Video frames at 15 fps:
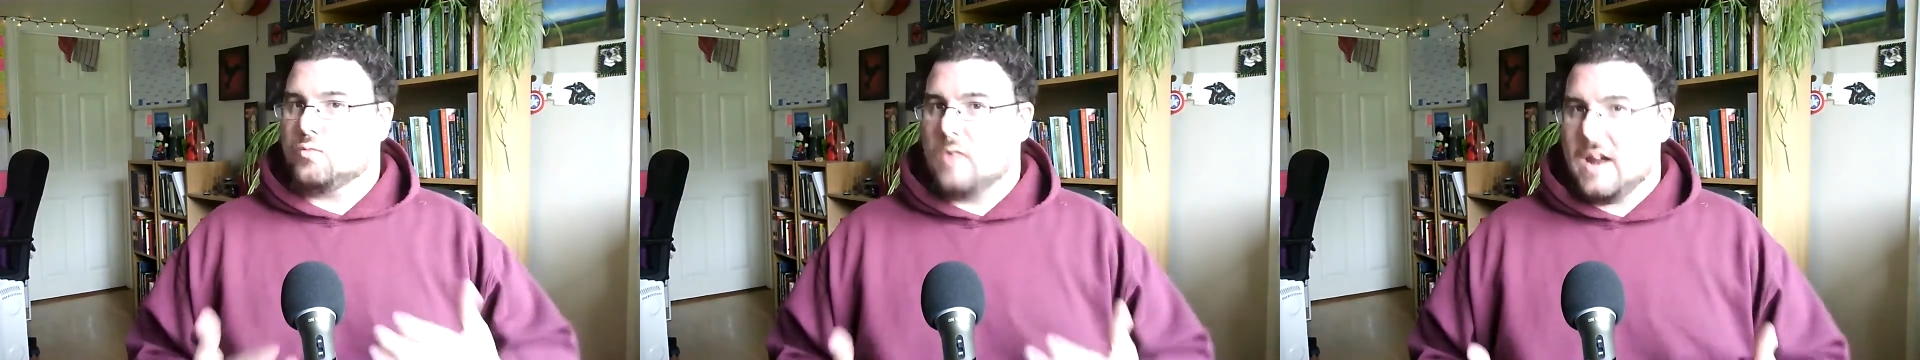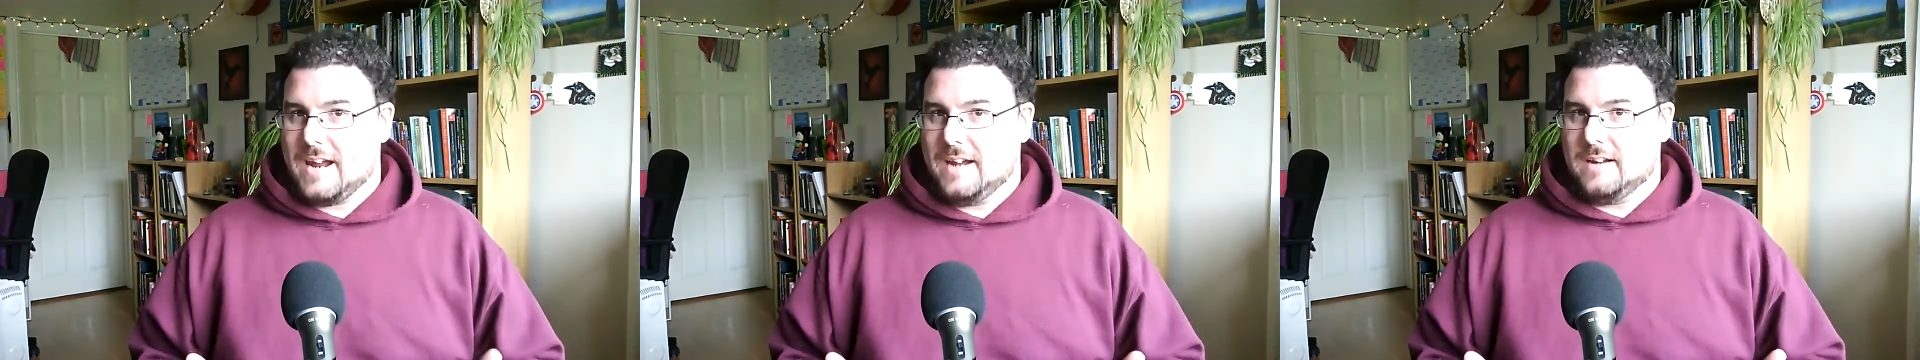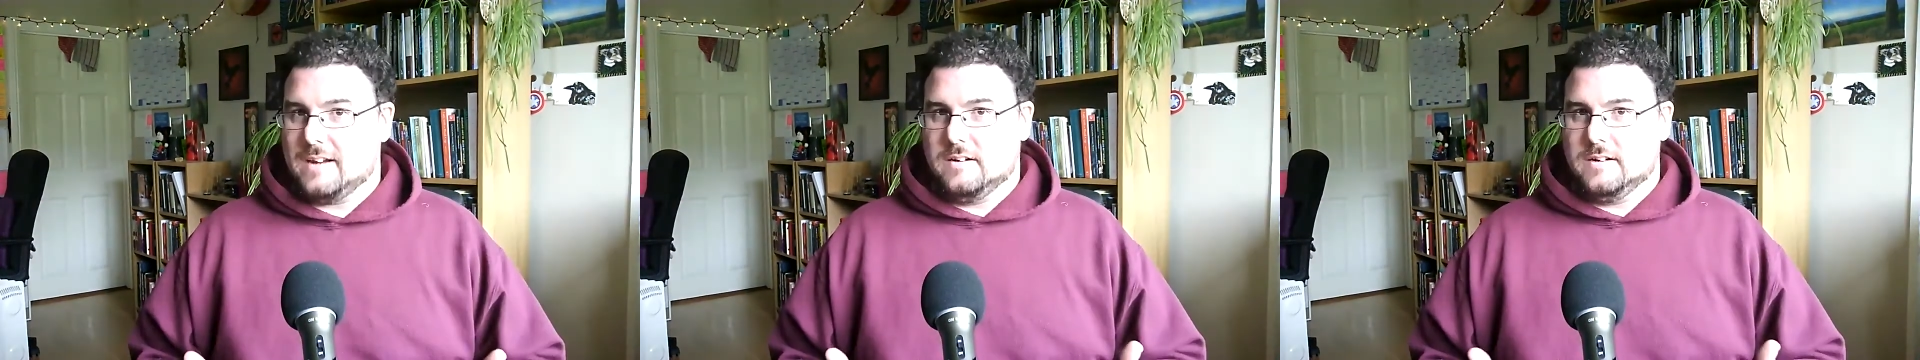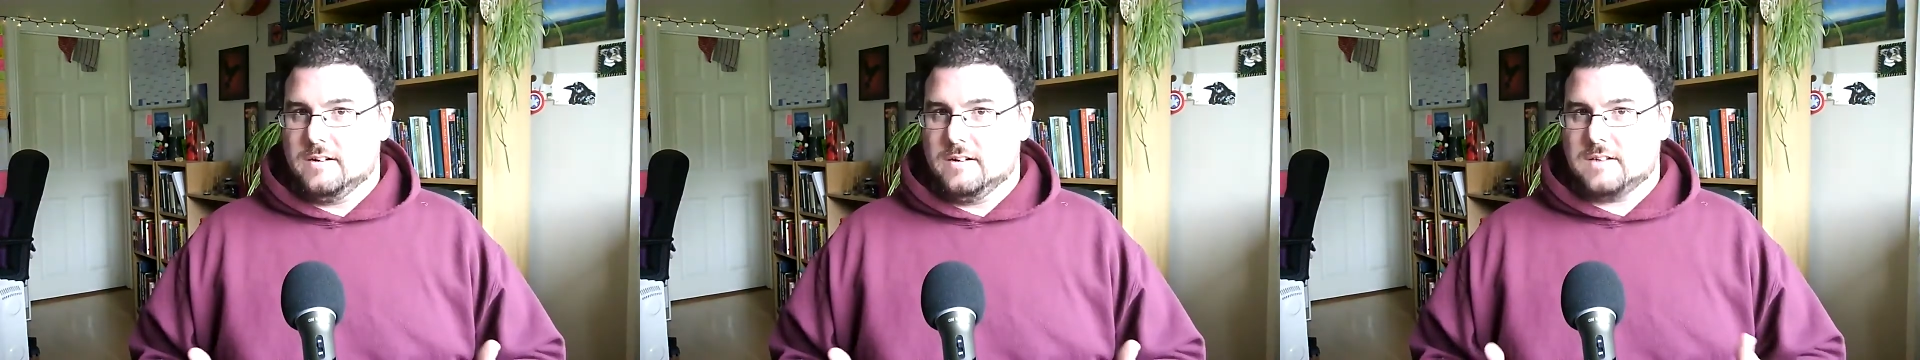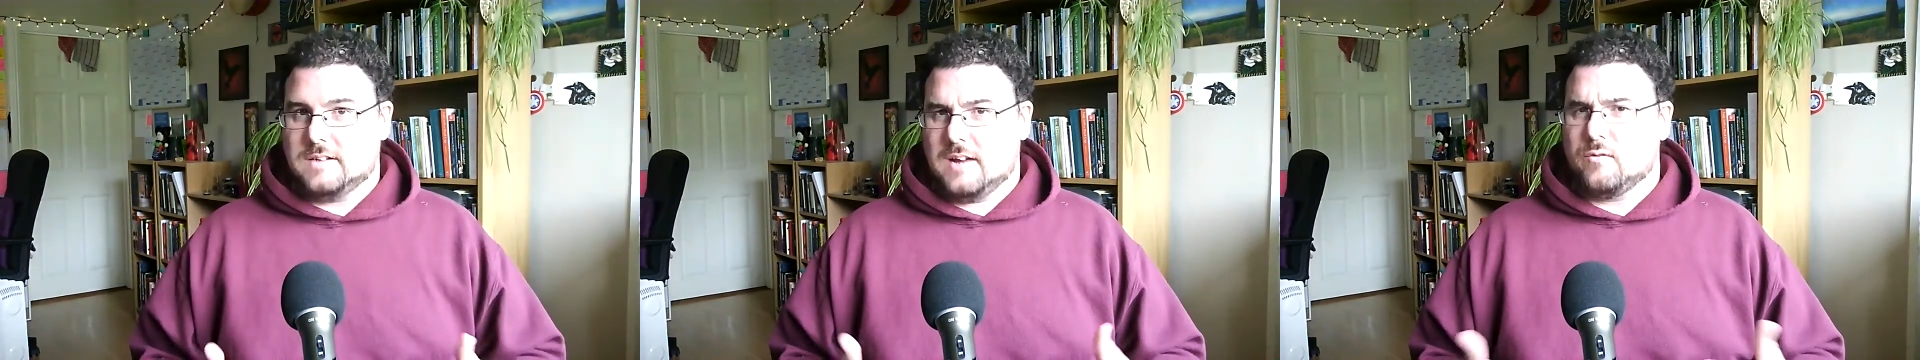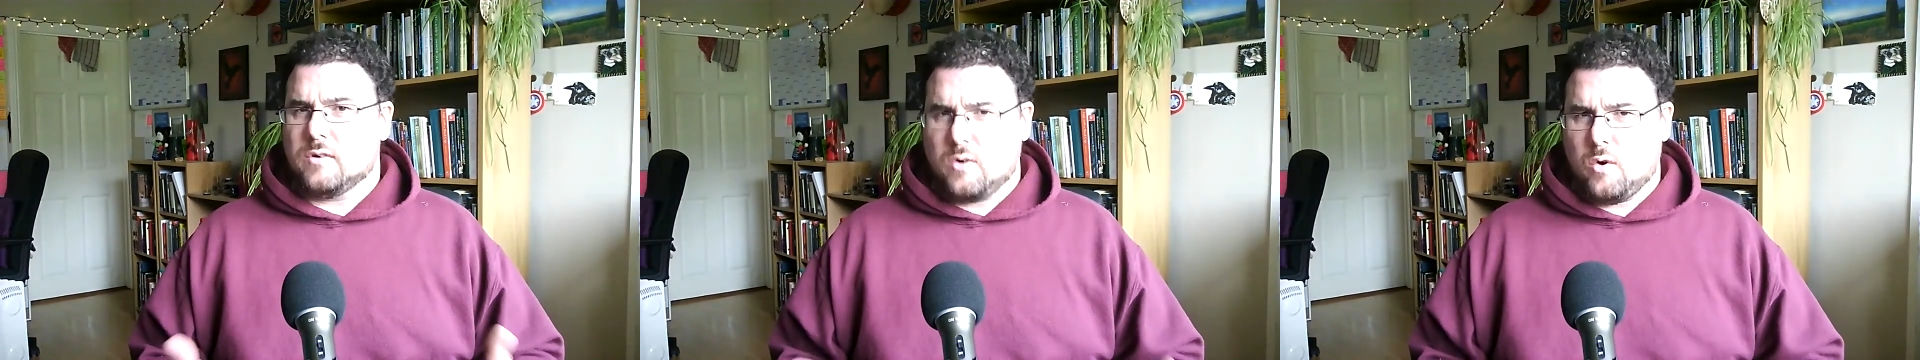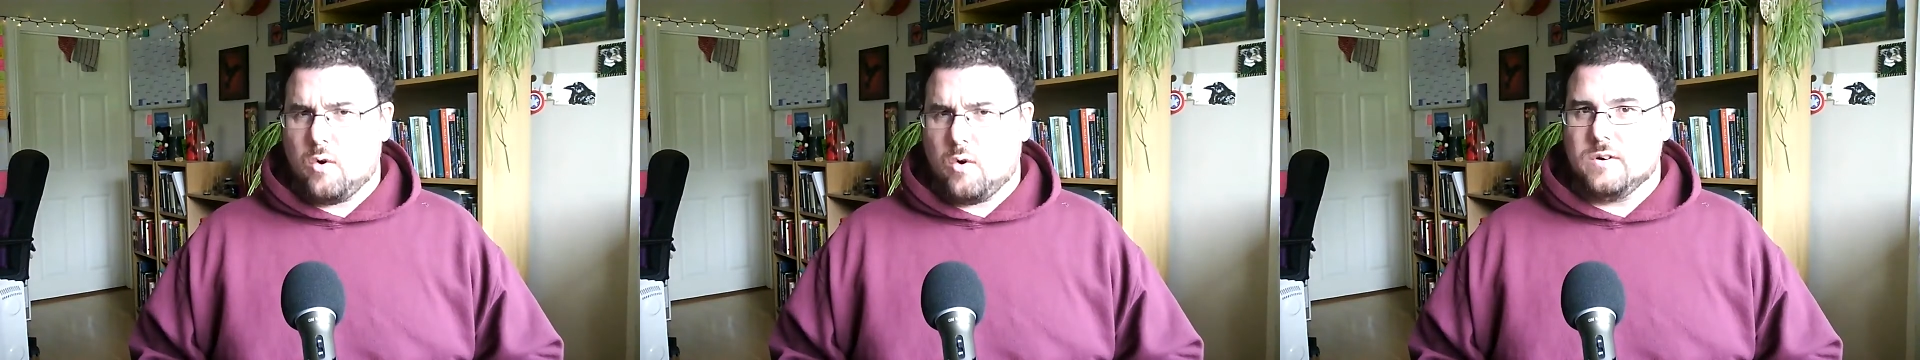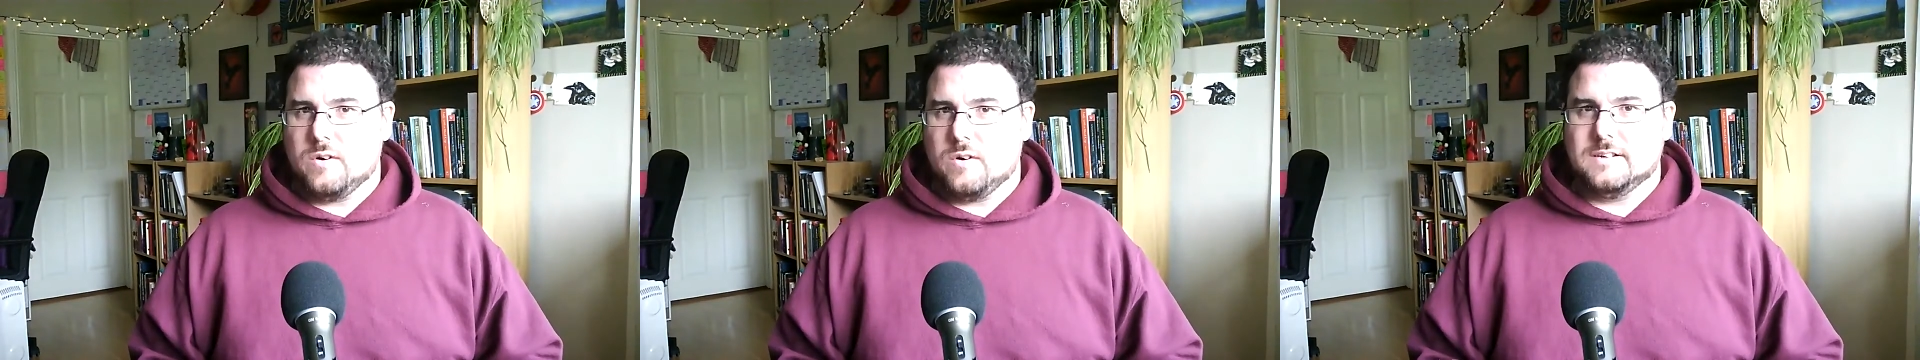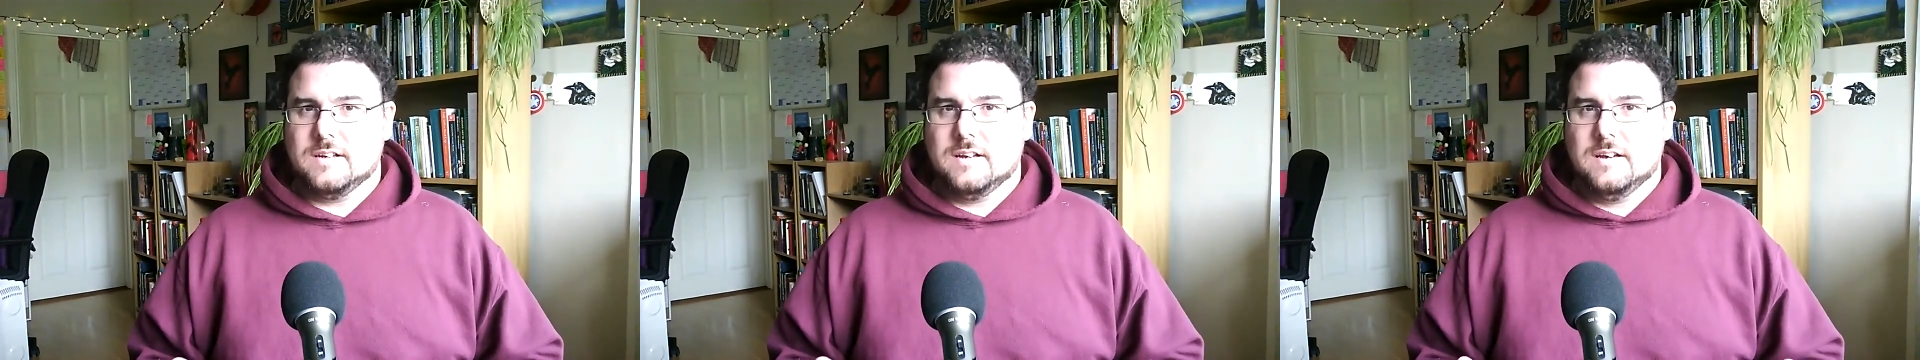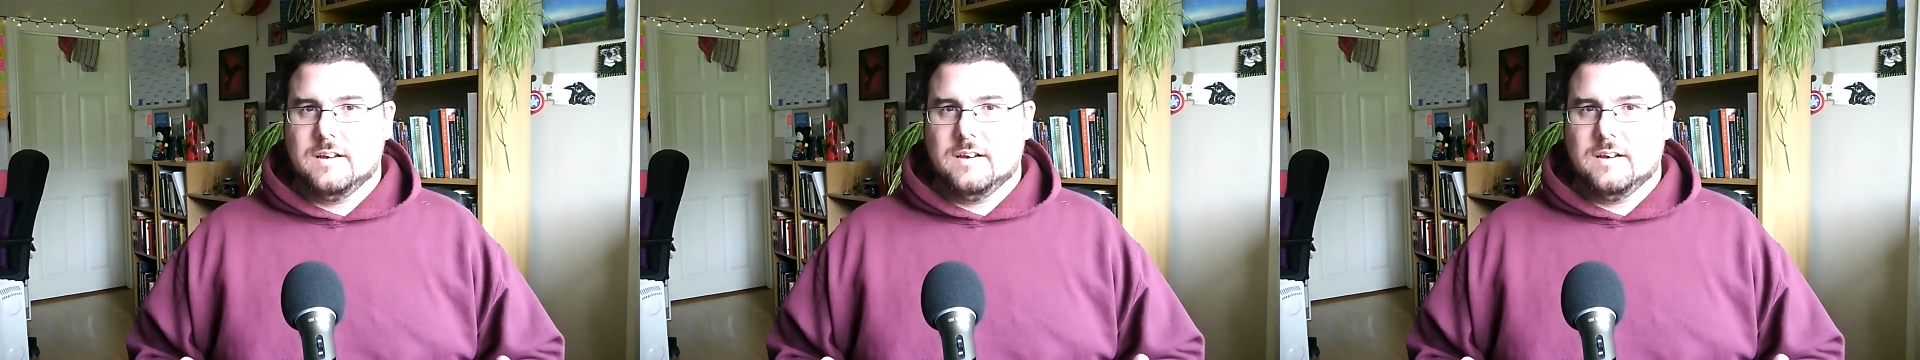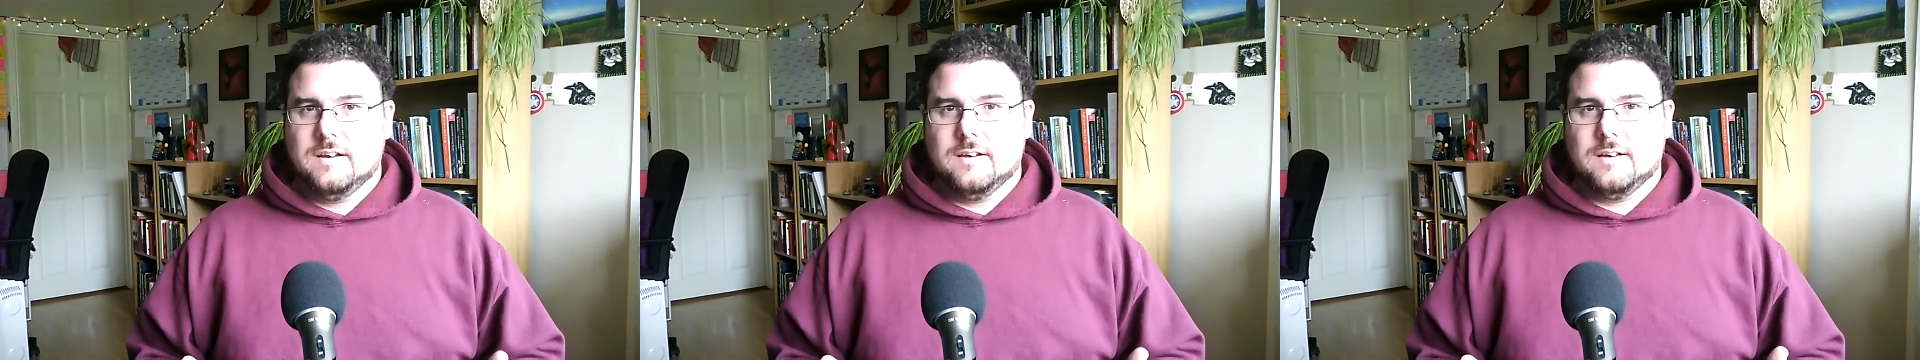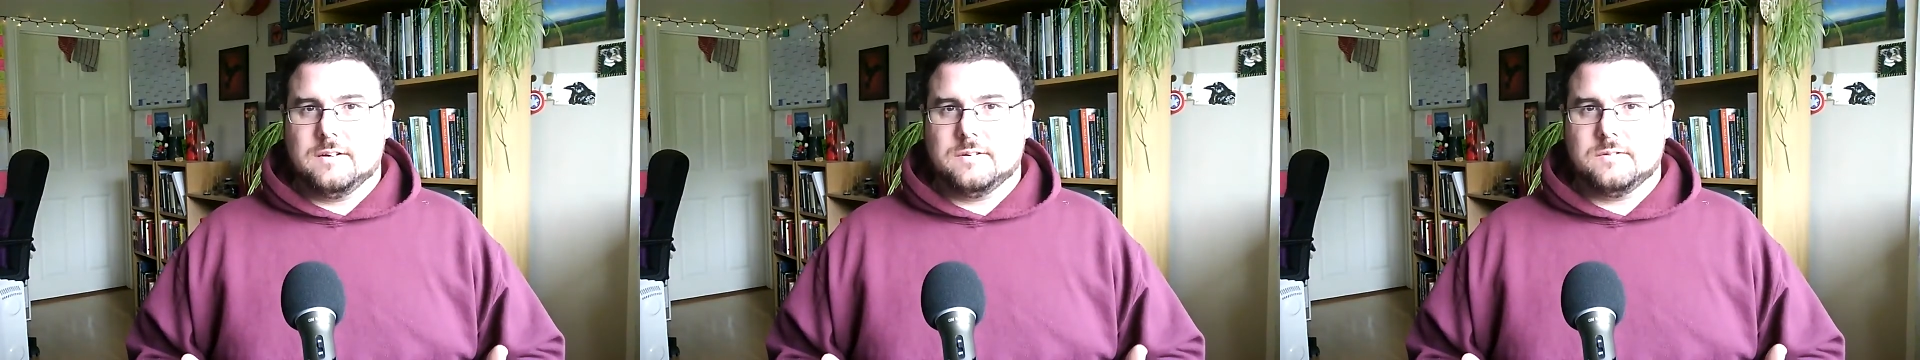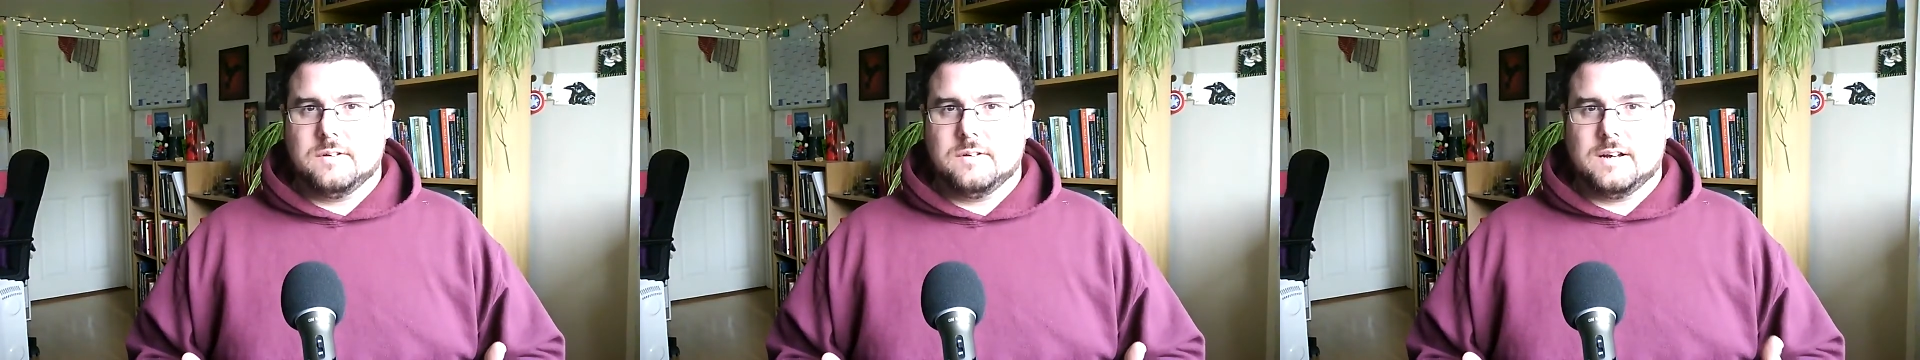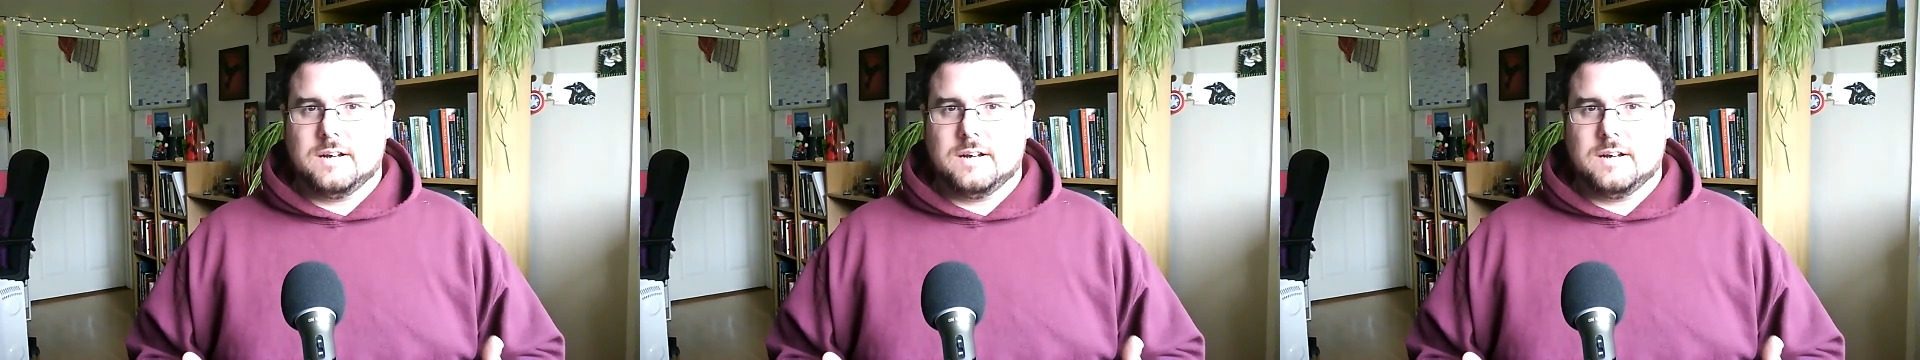recognized and recorded, and